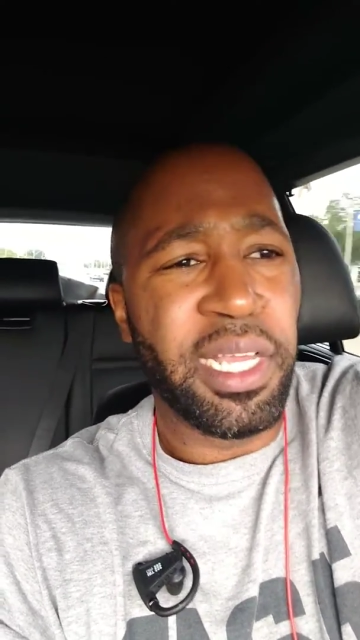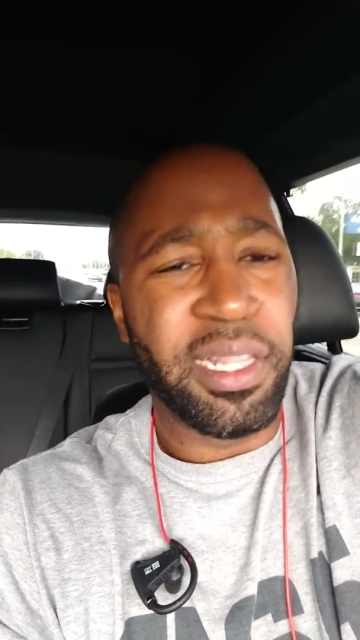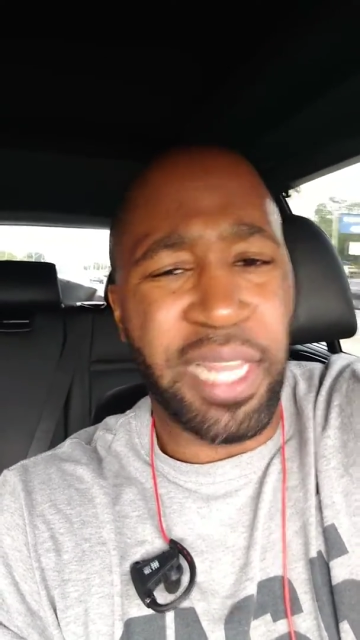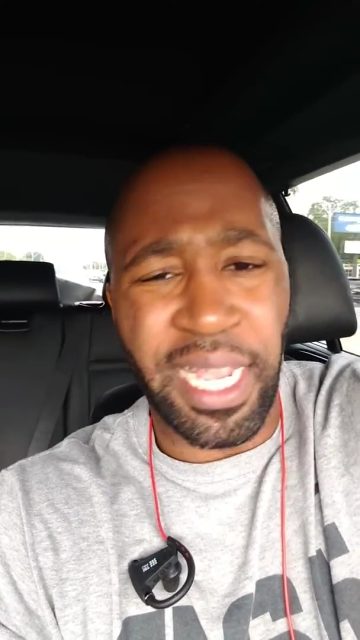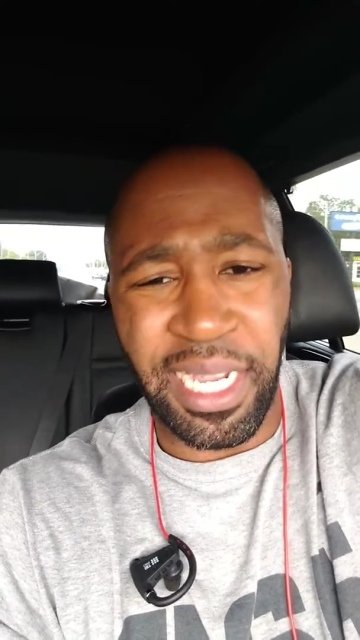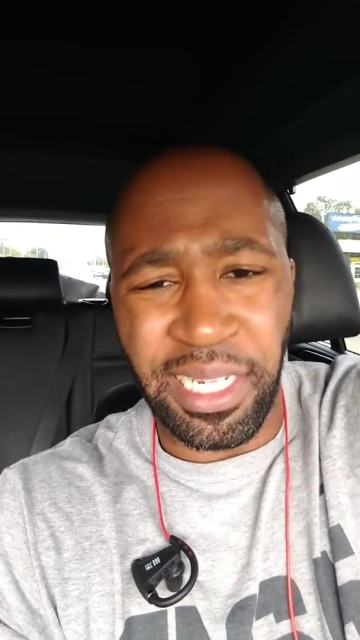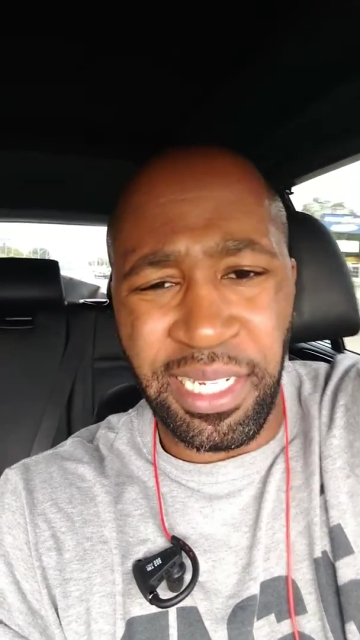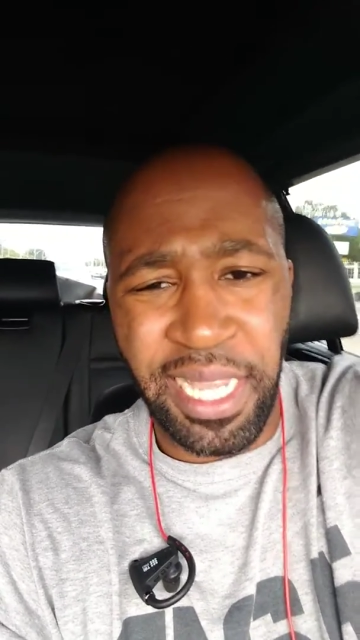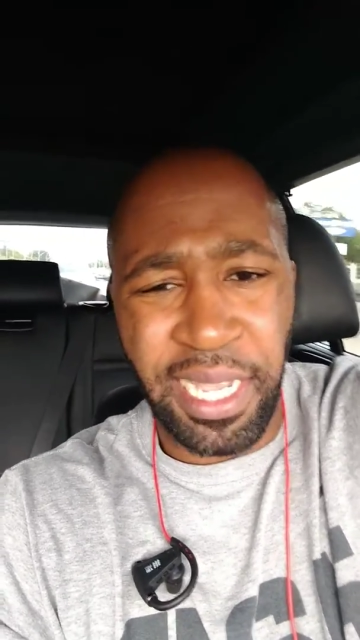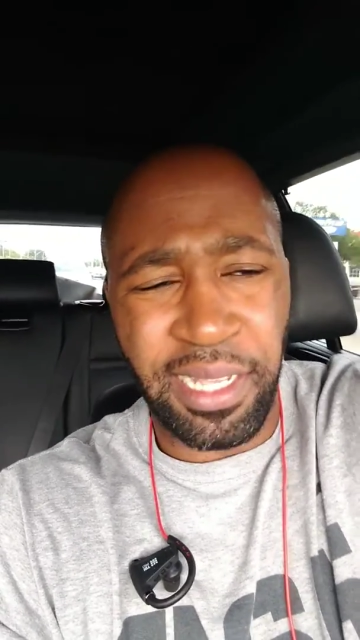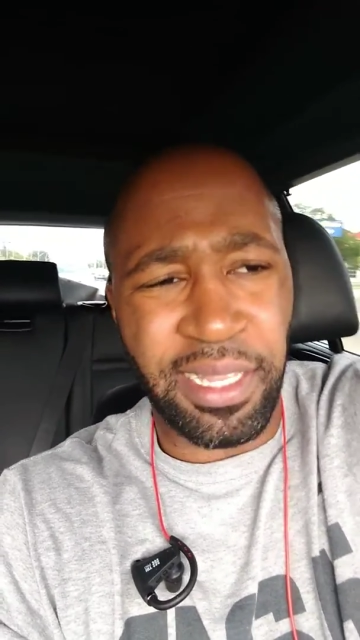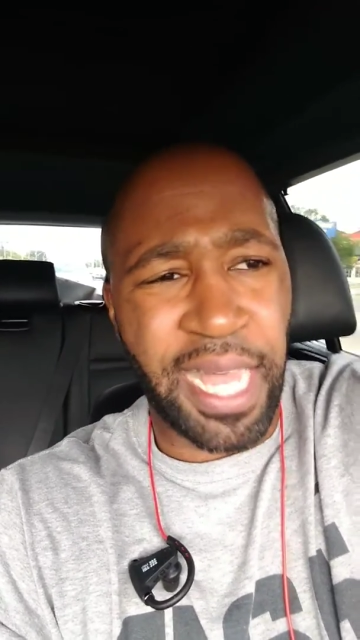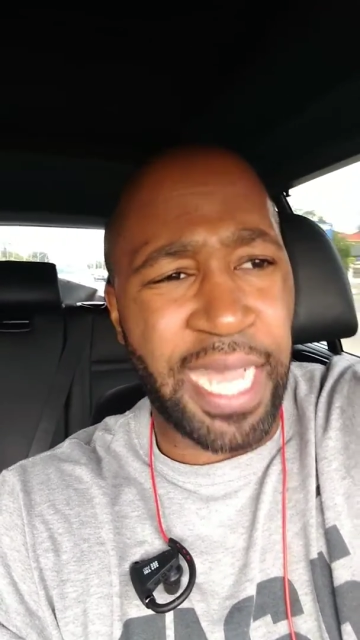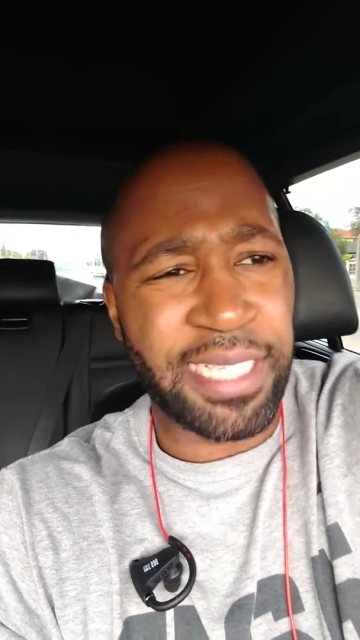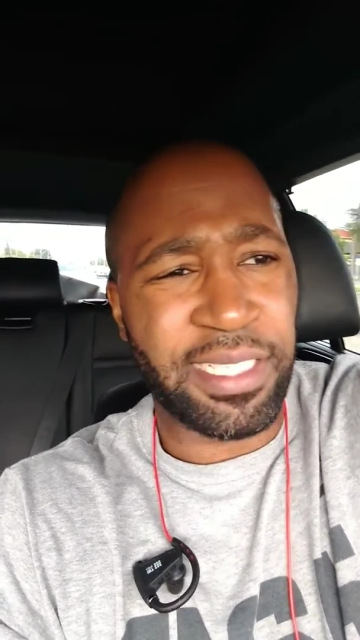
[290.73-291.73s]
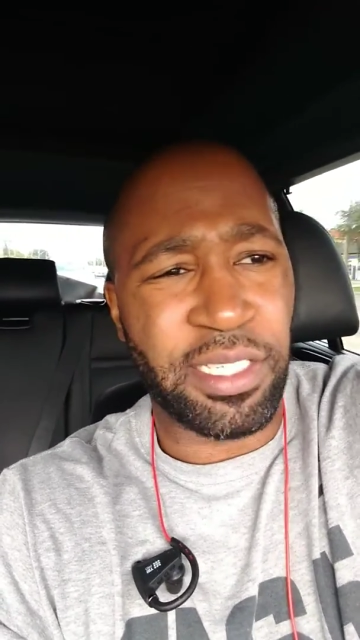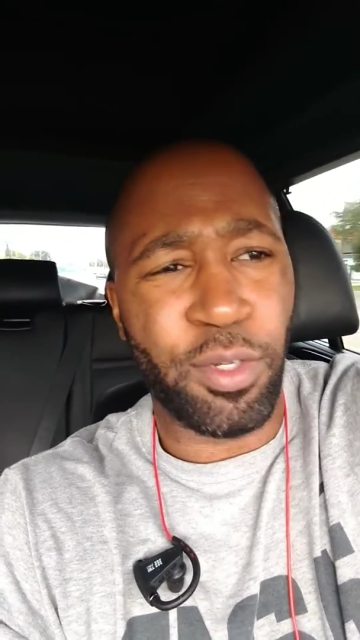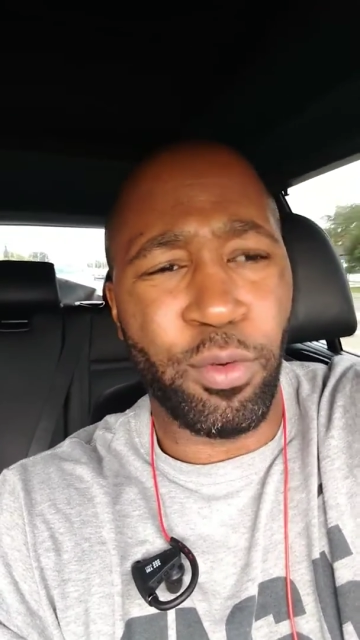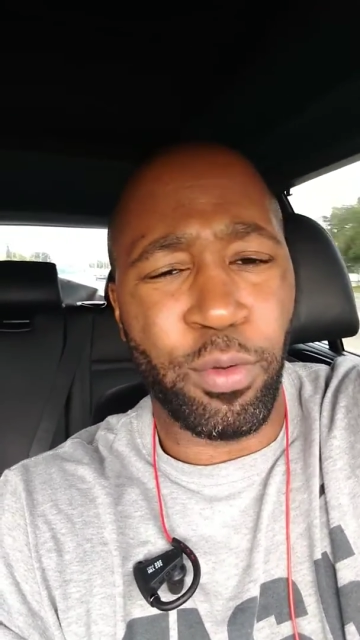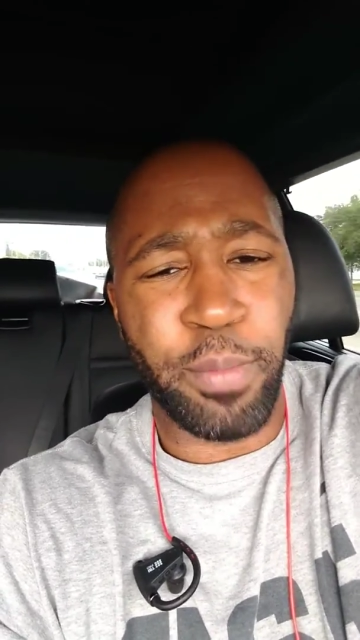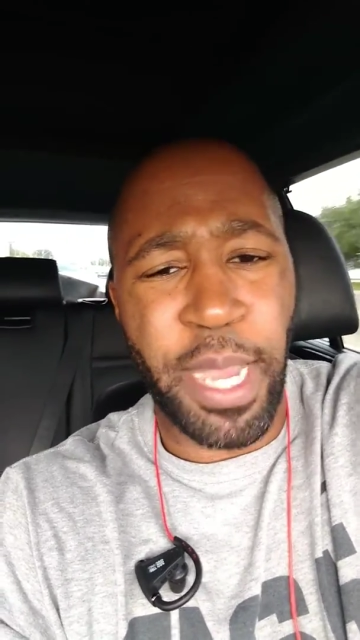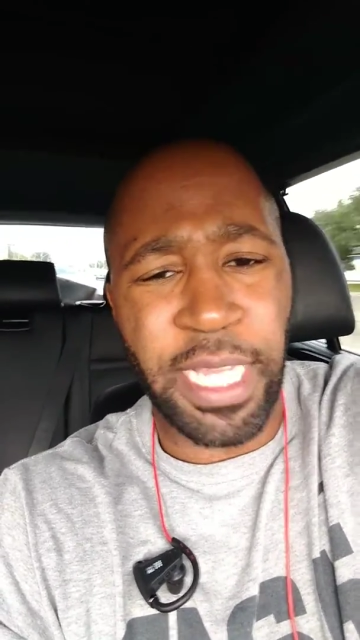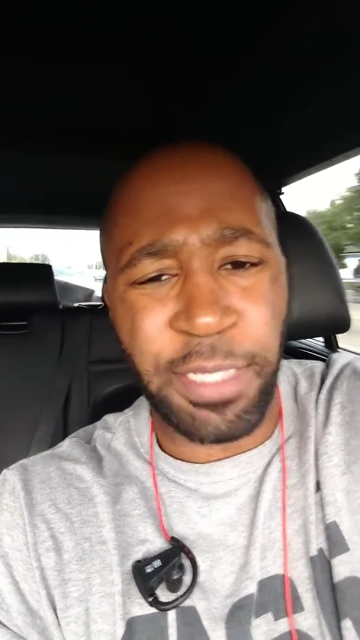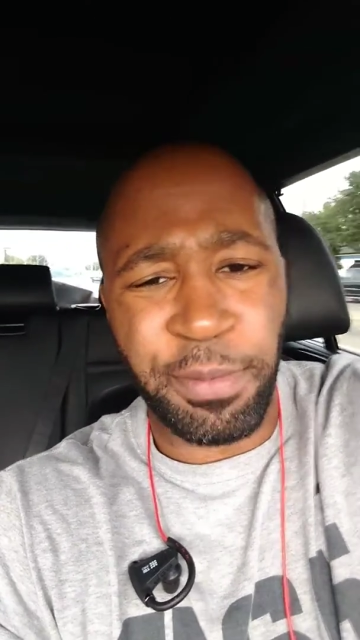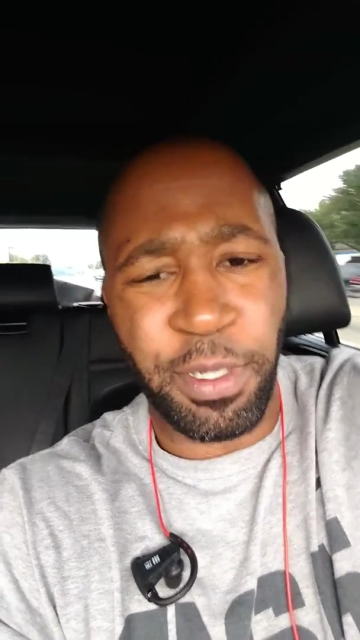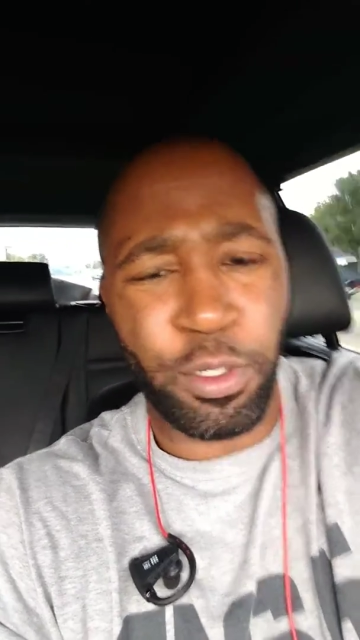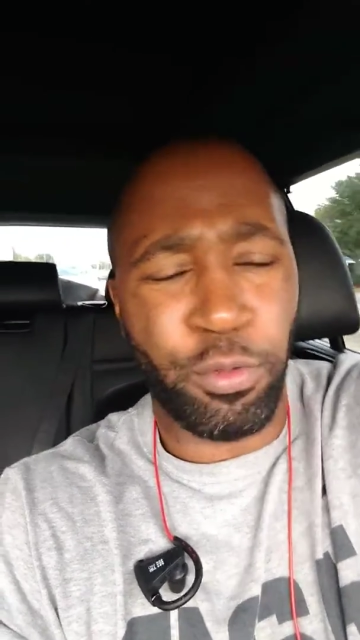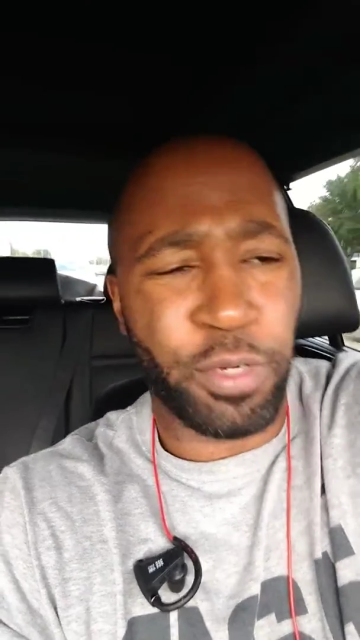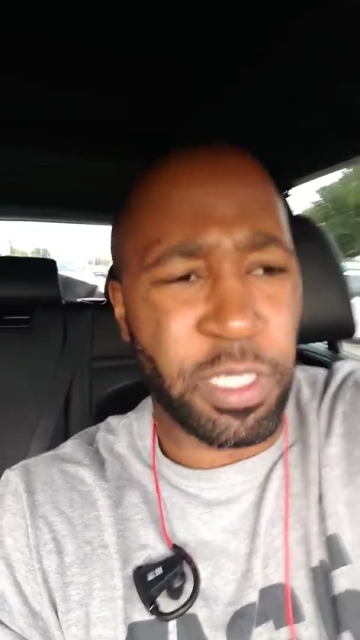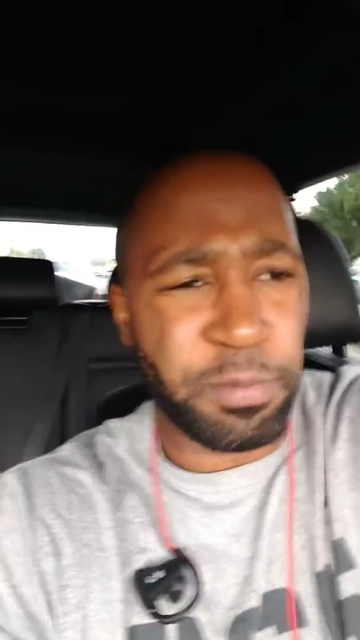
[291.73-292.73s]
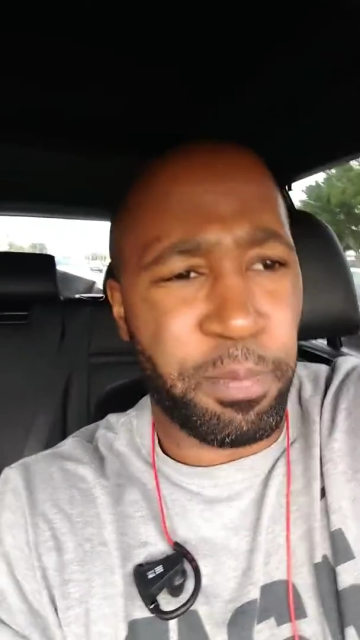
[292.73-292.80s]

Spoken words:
like a Nick Claxton, who reminds me of Chris